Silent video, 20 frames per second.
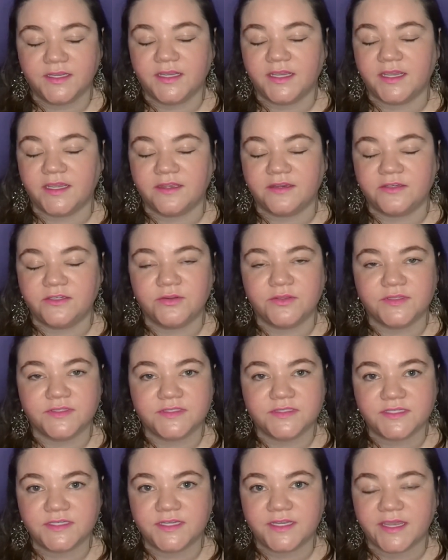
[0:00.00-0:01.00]
And you can
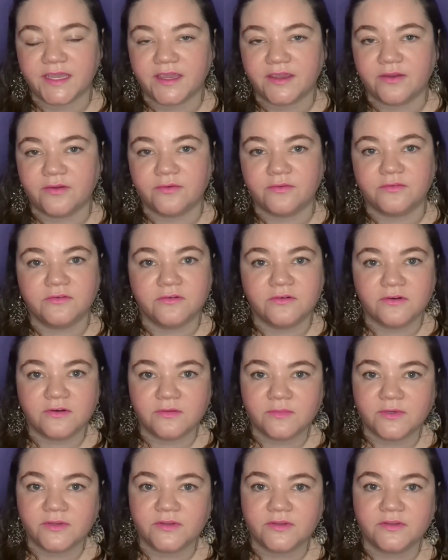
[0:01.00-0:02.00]
see how
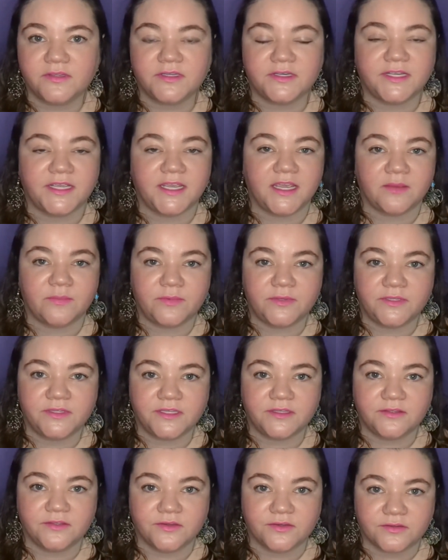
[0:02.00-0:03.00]
normal and happy they
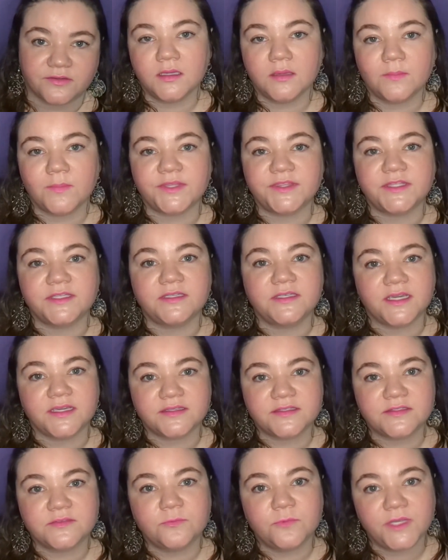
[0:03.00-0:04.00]
look. But the
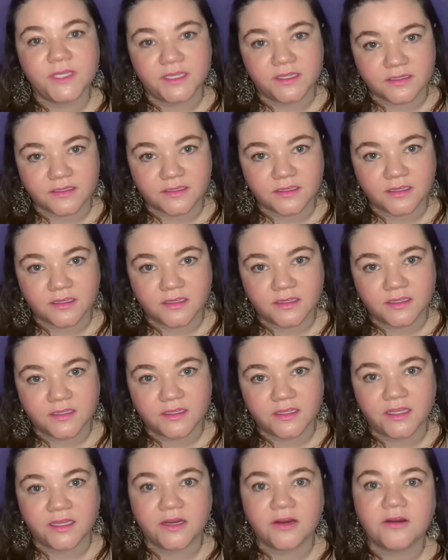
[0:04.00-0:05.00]
next week,
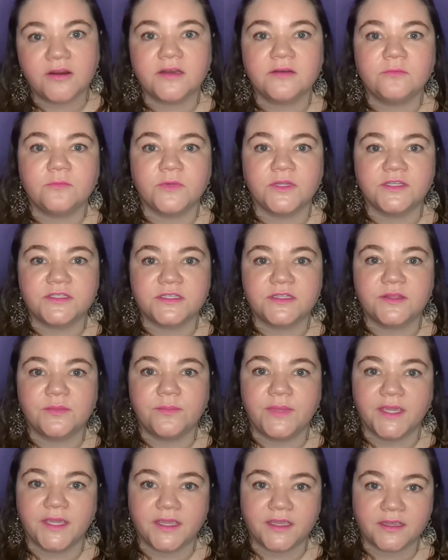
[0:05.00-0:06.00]
Kieran went to the
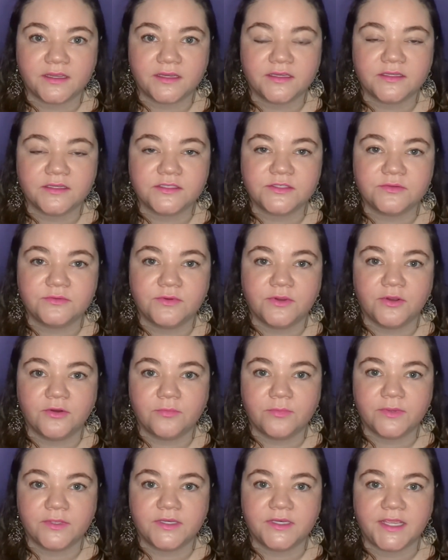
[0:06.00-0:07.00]
bank to
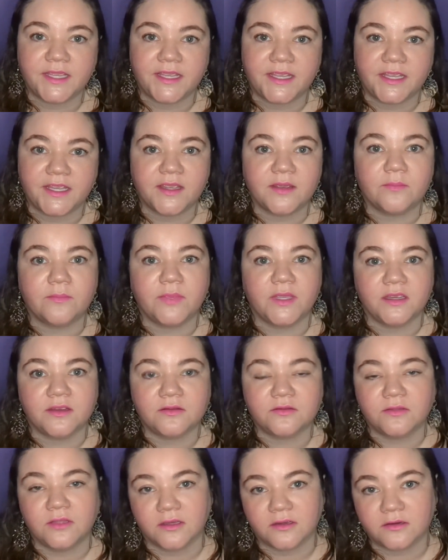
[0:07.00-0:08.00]
open a
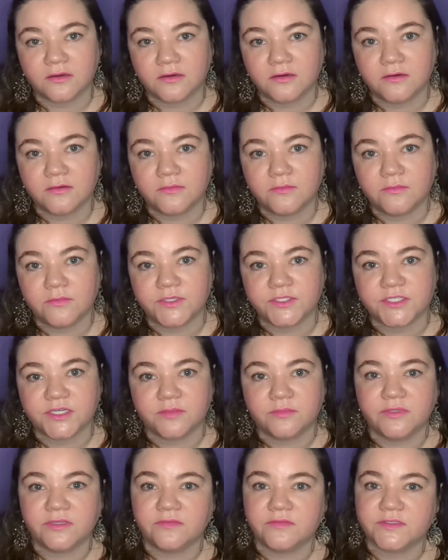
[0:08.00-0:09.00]
bank locker, which I
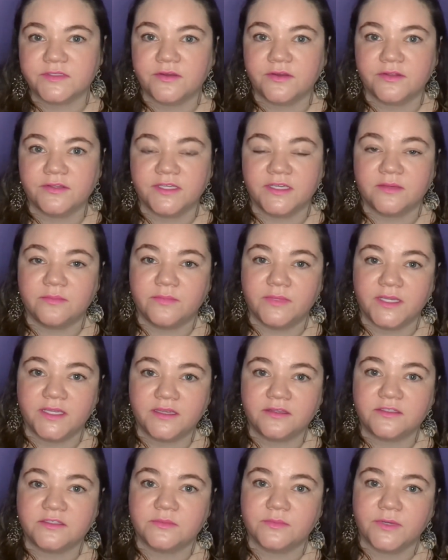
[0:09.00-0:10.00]
believe is called a
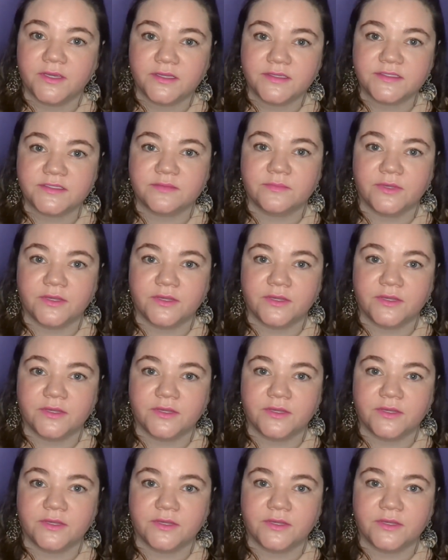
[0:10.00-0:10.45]
bank deposit